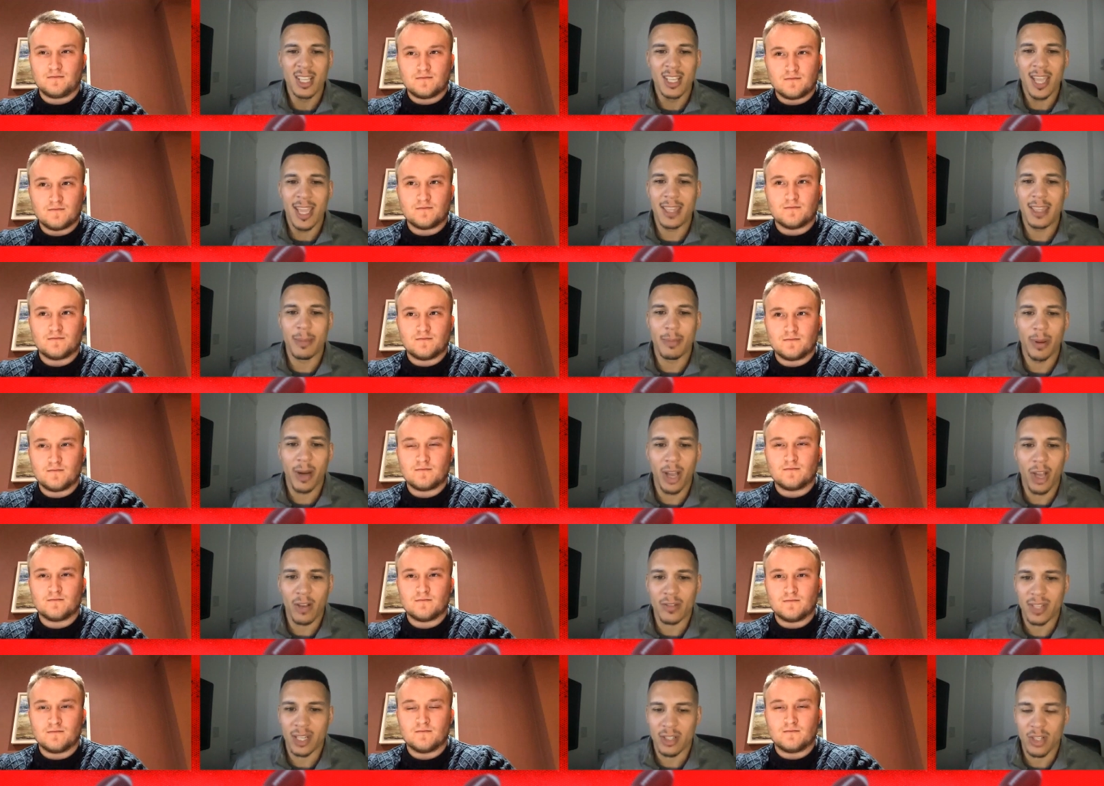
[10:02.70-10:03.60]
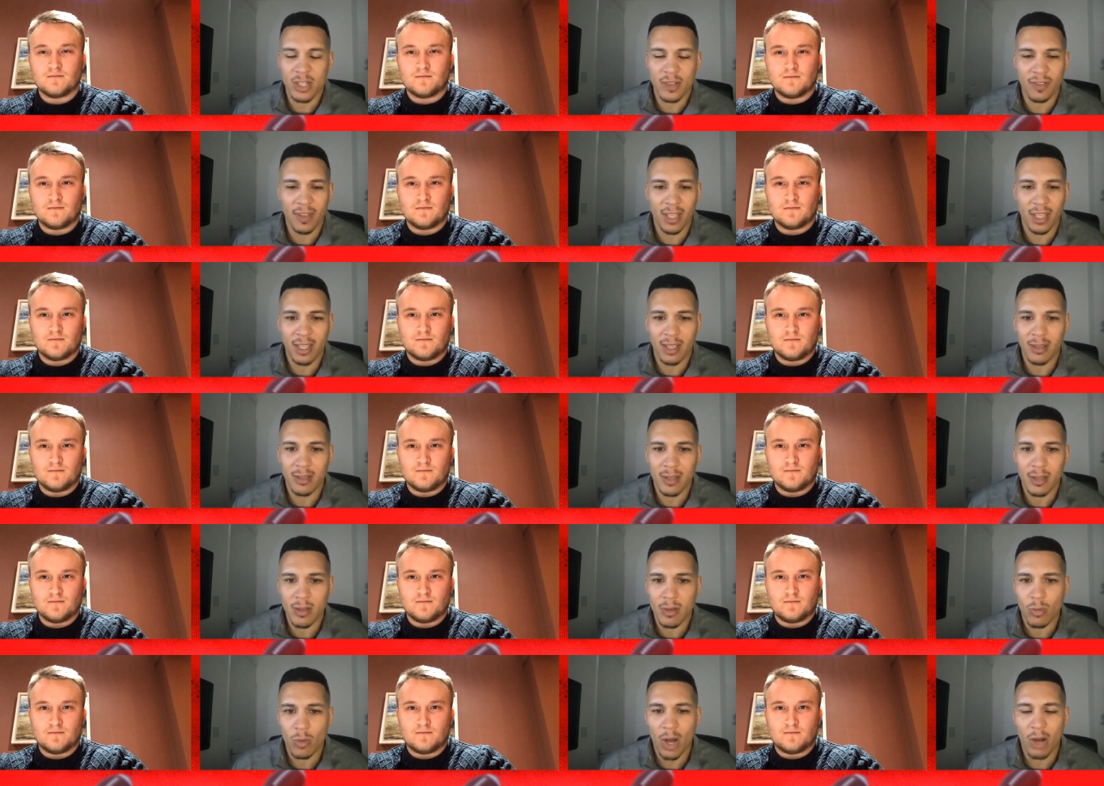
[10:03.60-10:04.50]
Speaker 1: in the playoffs, I just think at
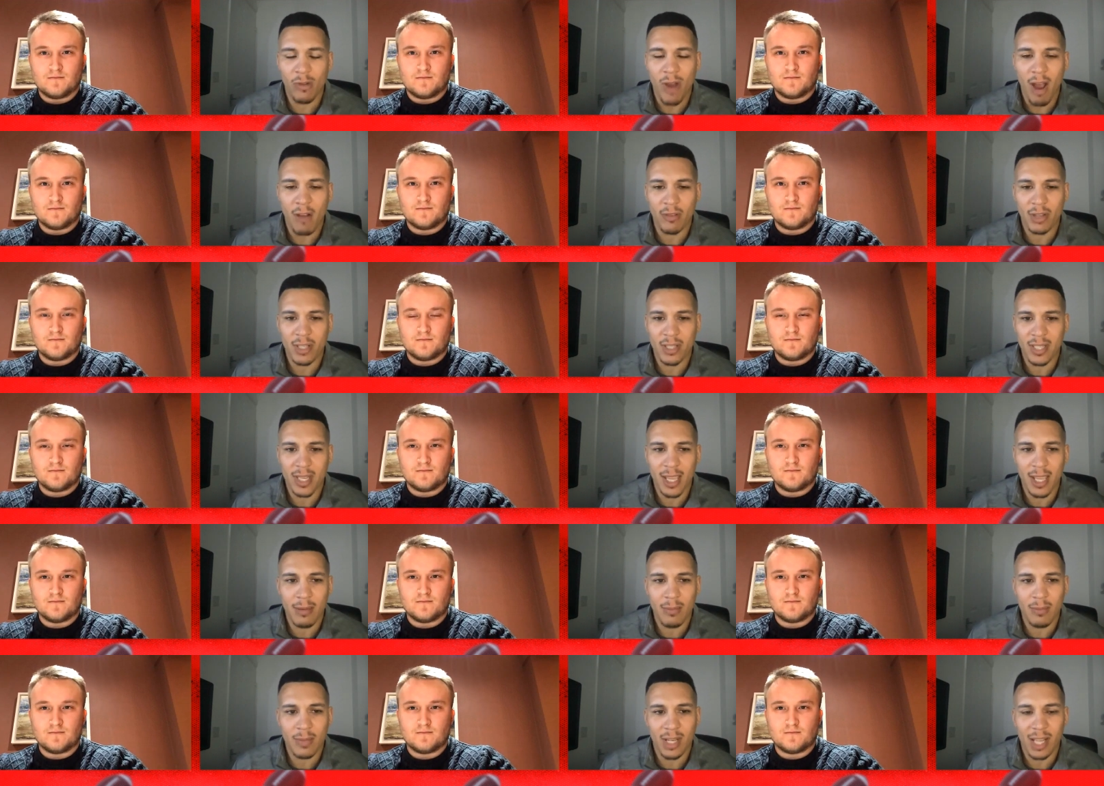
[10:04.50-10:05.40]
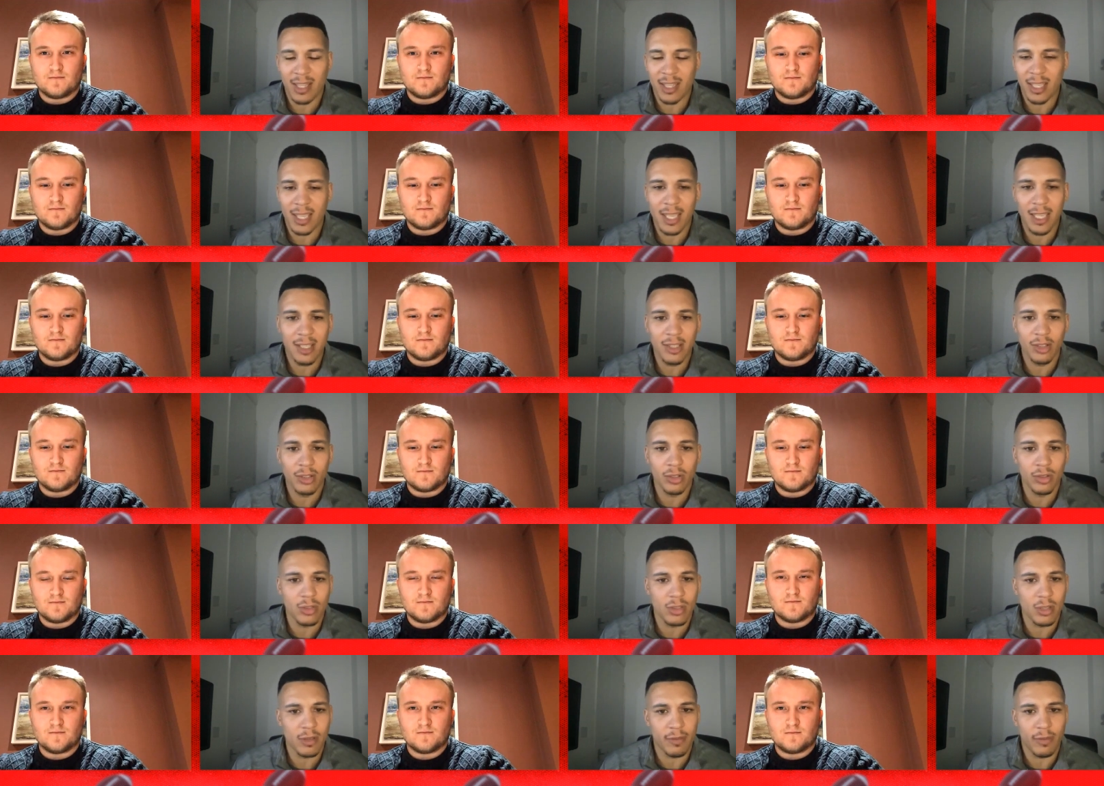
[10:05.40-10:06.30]
well-rounded teams like the
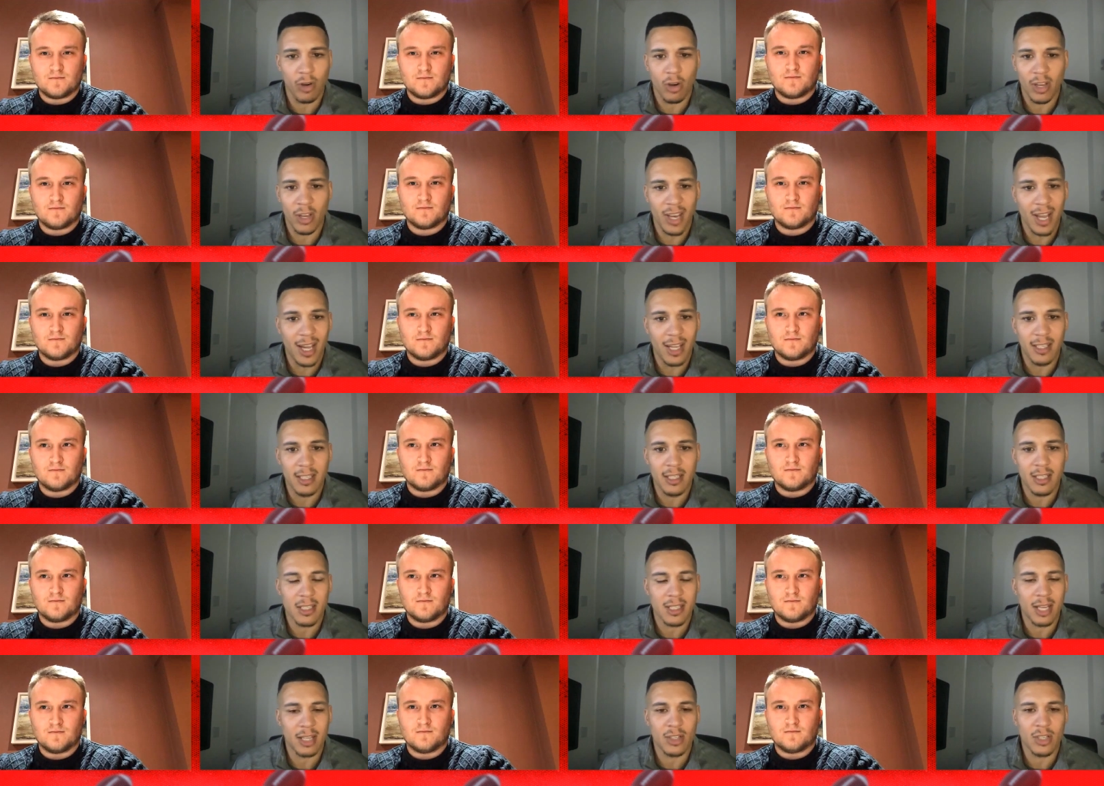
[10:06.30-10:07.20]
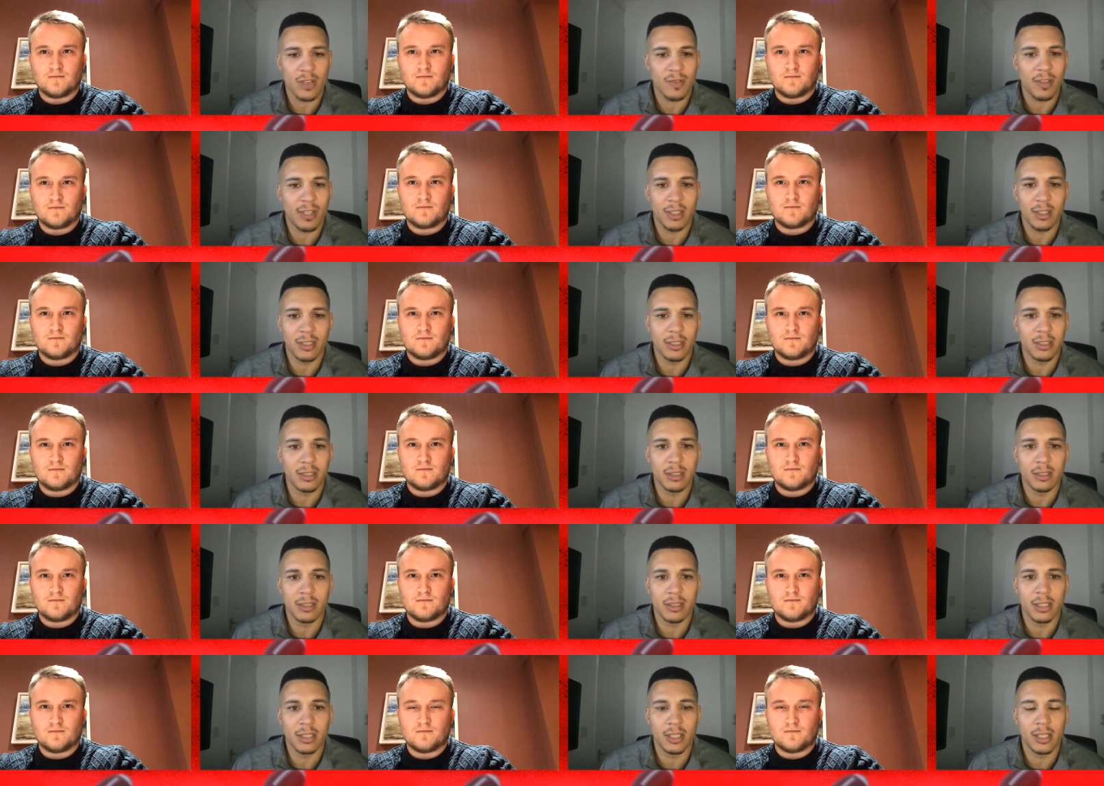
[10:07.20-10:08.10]
Eagles, the 49ers, I just think they'll,
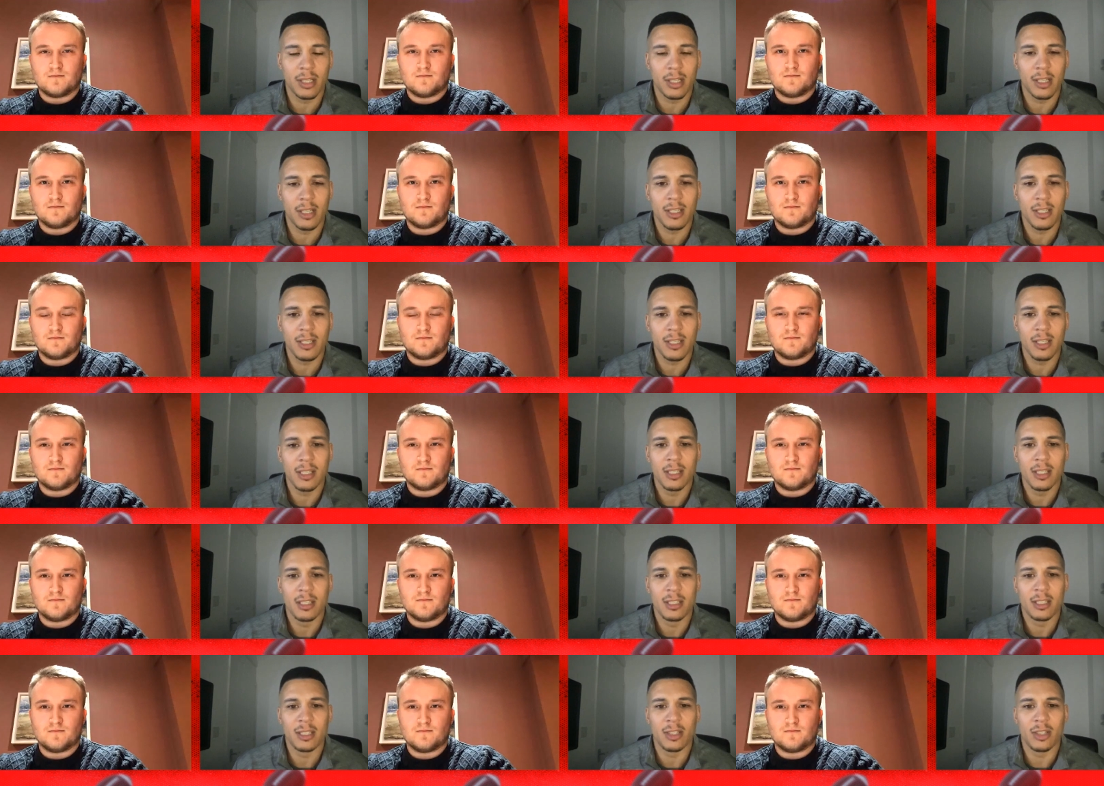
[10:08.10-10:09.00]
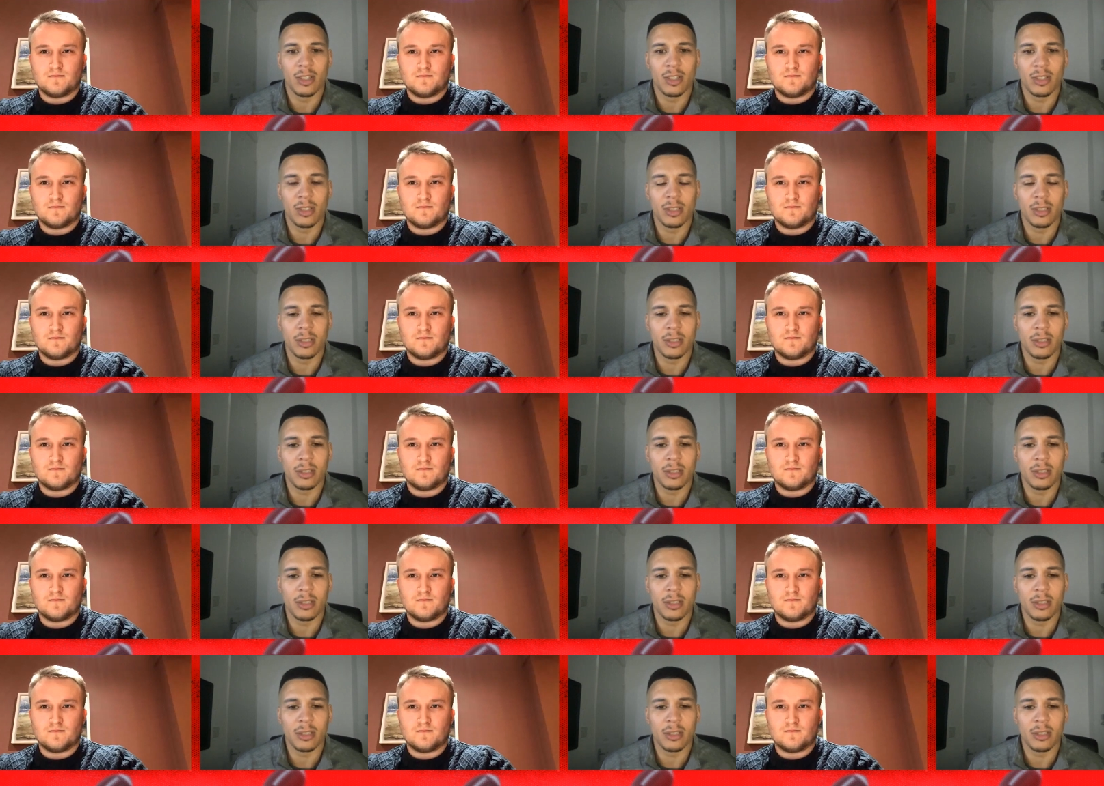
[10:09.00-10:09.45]
uh, you know, they'll